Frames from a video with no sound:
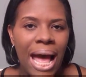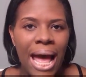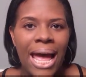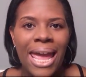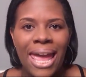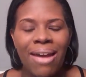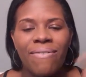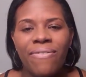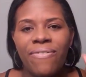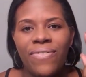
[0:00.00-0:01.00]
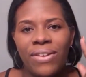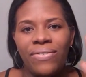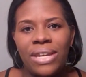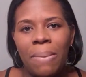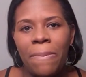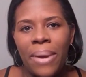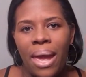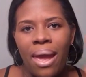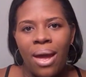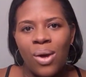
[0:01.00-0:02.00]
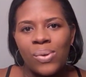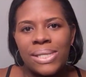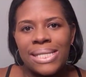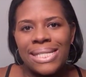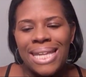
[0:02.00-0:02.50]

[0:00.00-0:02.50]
I am 50 pounds